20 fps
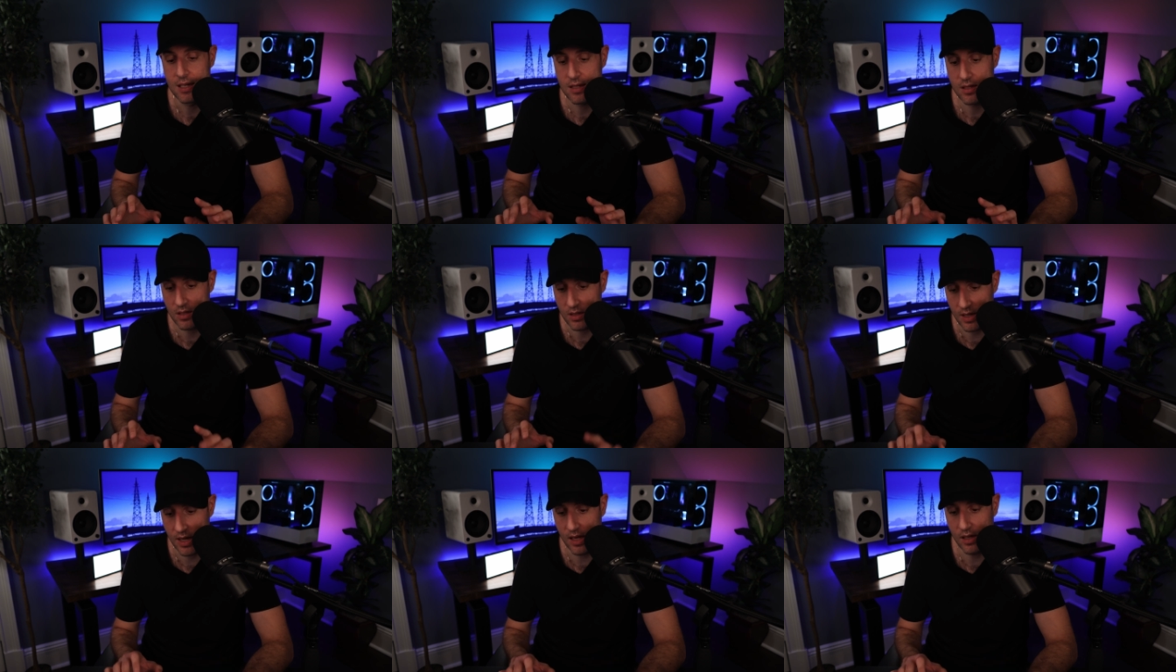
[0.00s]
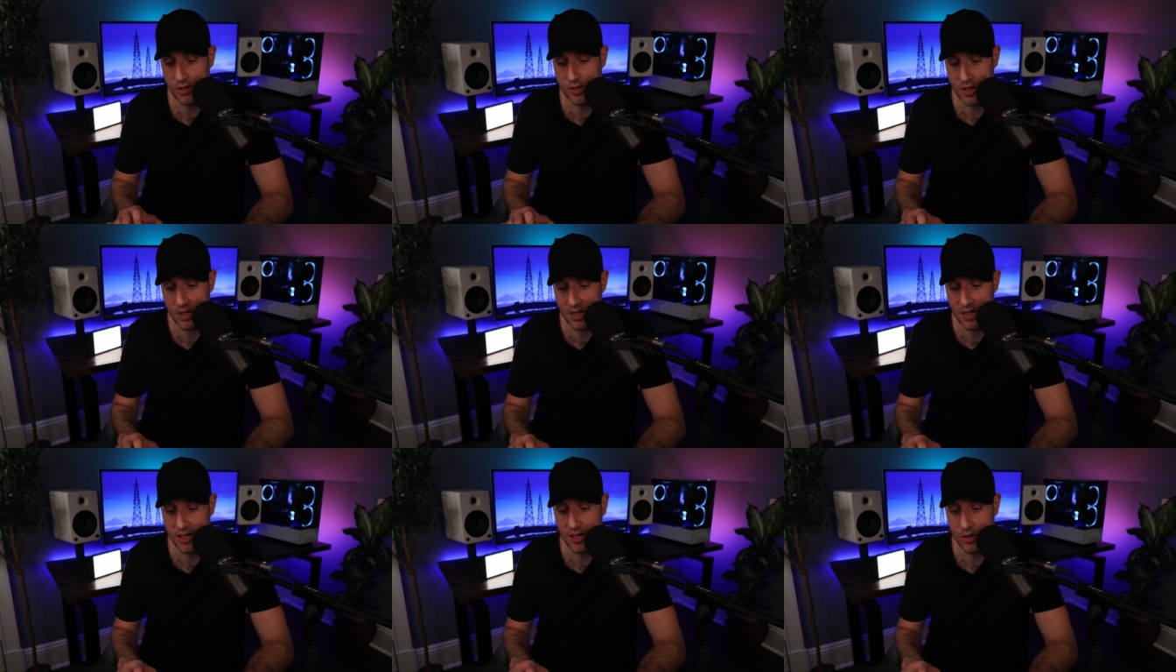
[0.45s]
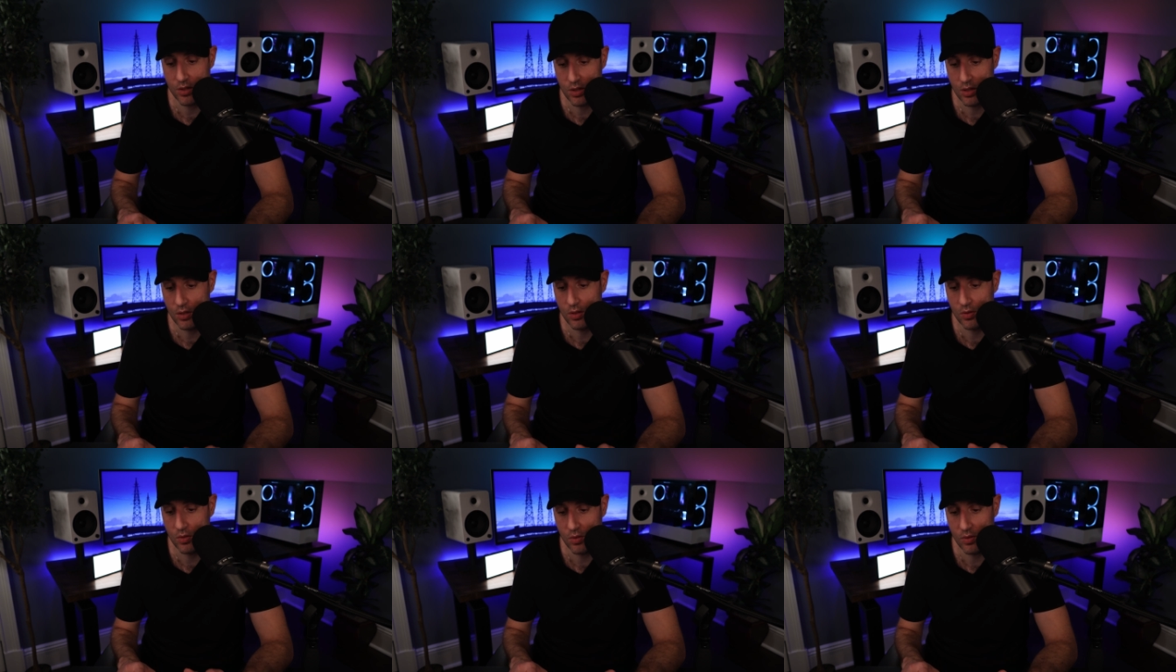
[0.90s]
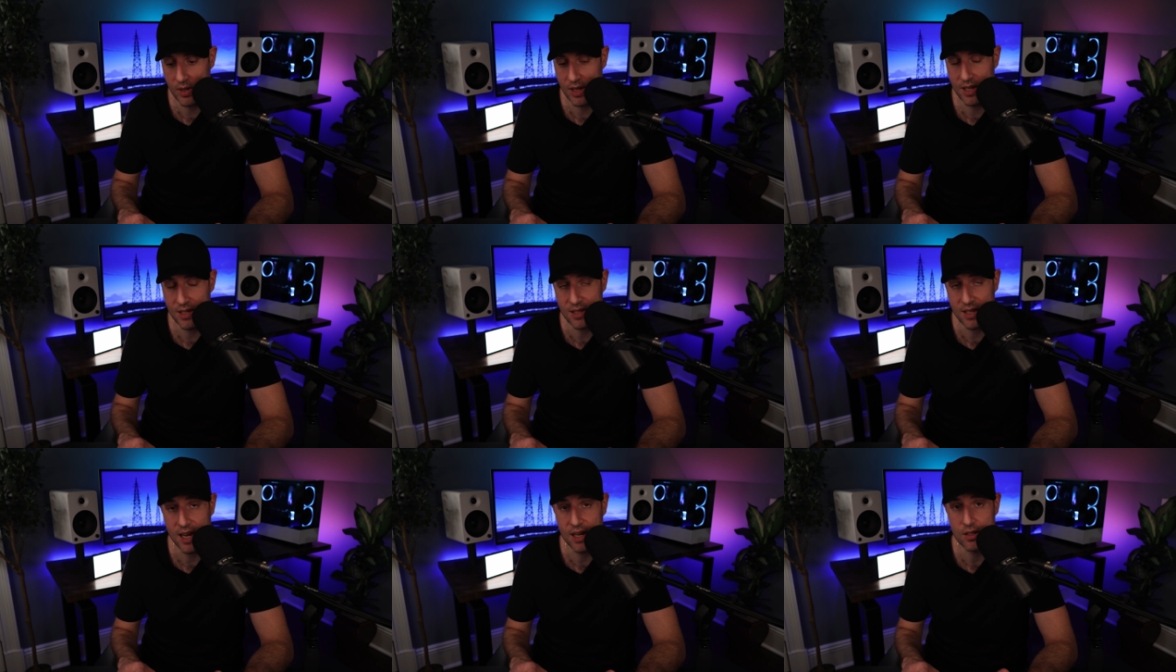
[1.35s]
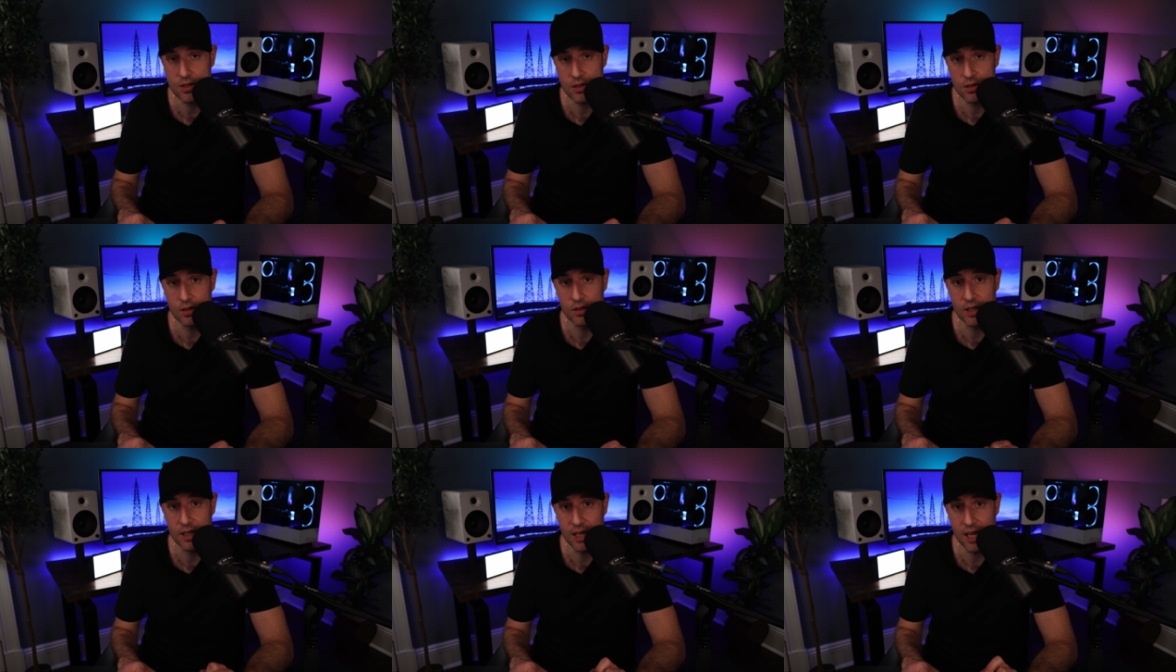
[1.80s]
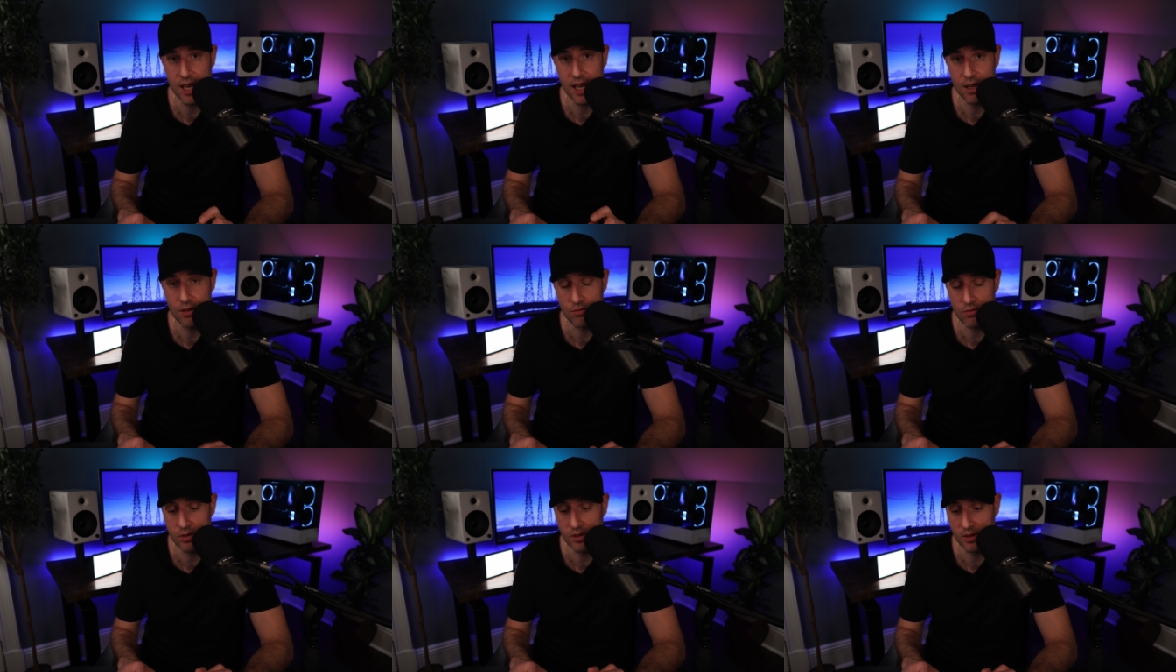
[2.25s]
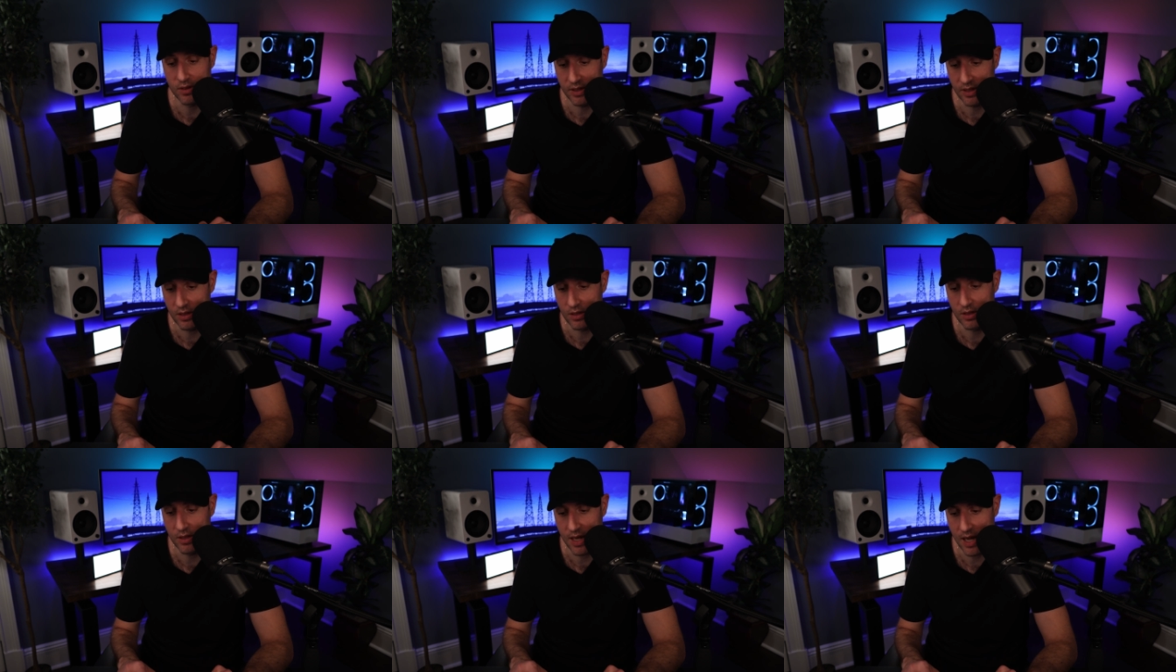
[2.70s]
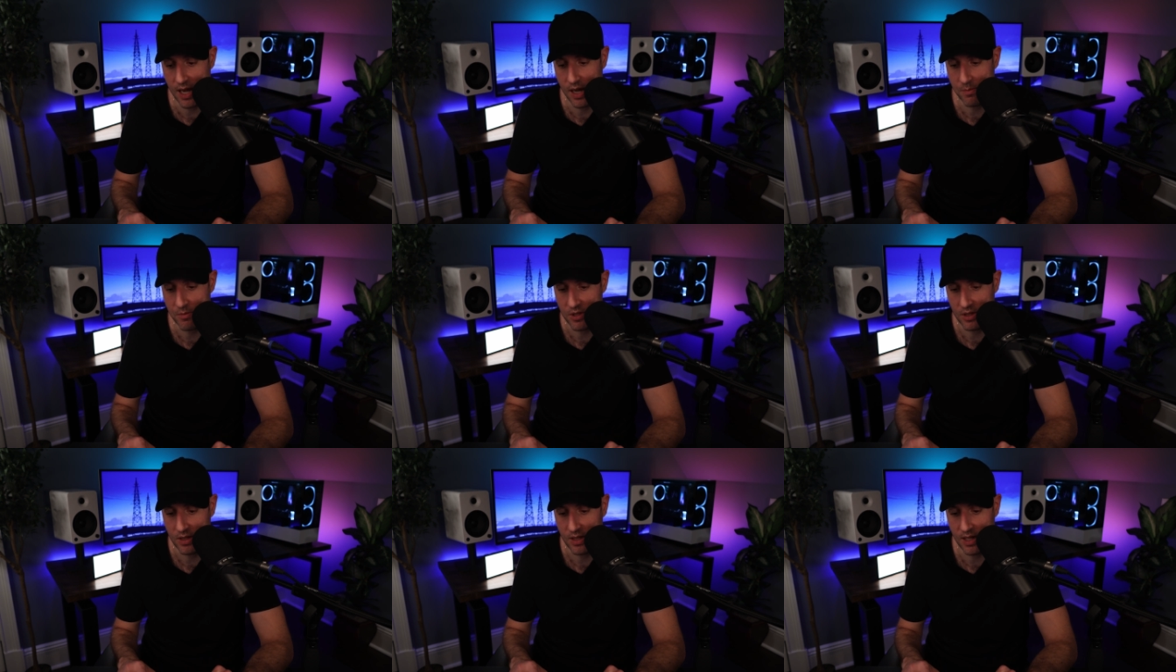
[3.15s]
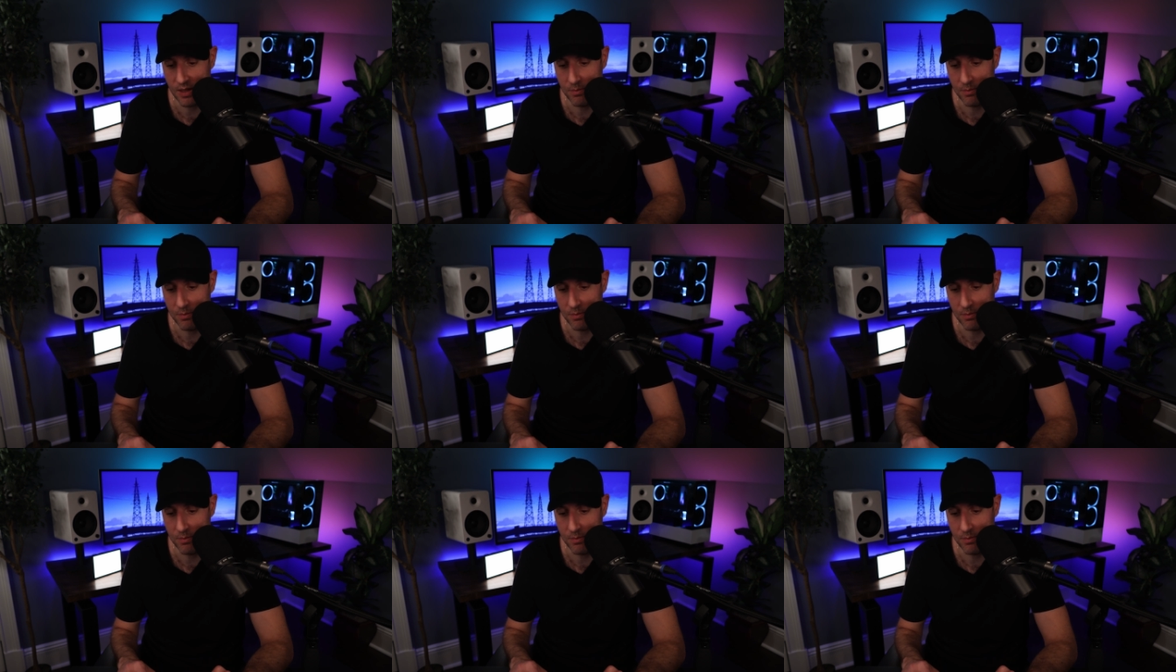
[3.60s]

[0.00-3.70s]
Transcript: Synology C2 is actually a really good option.